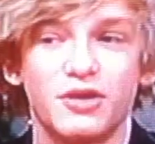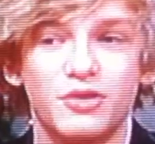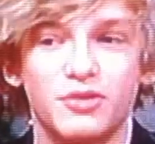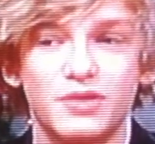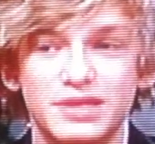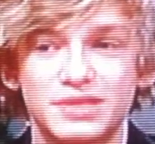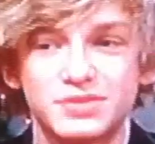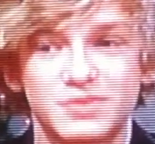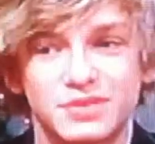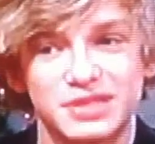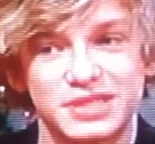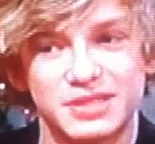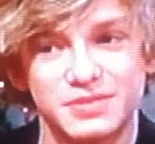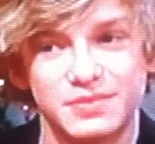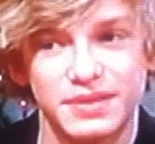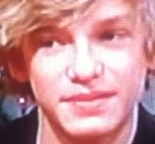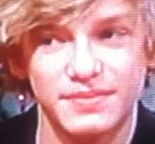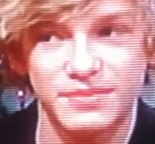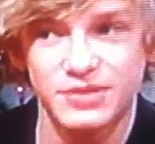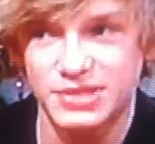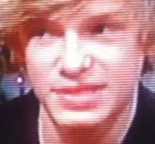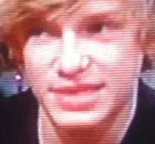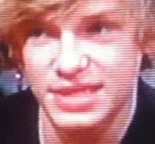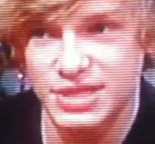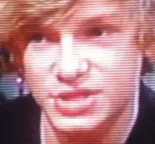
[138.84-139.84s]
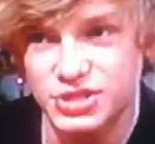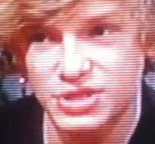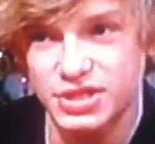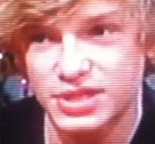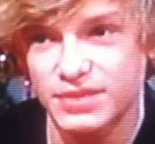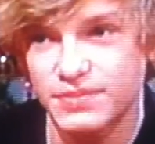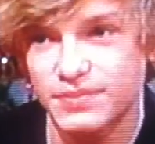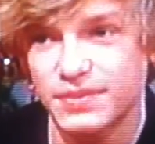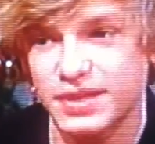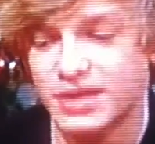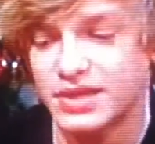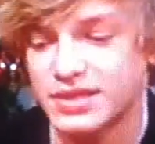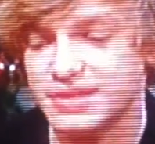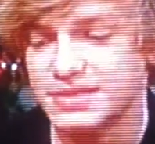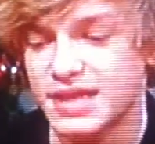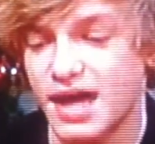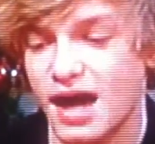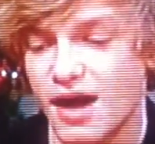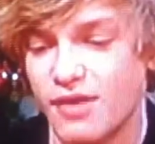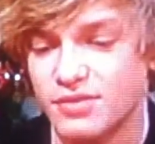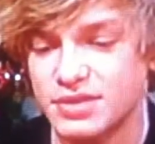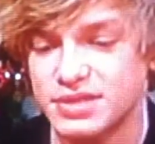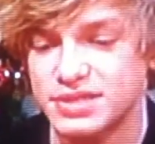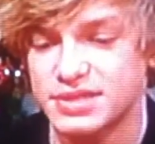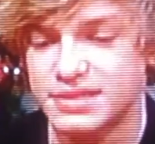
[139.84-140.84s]
always wanted to be a musician because I
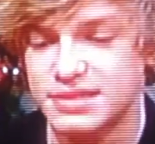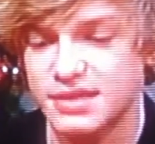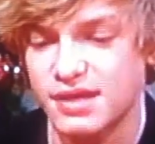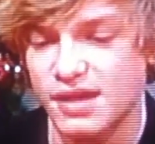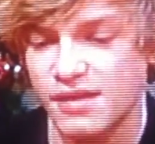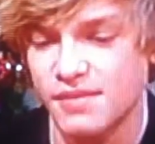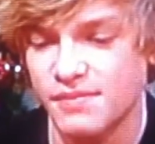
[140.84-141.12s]
was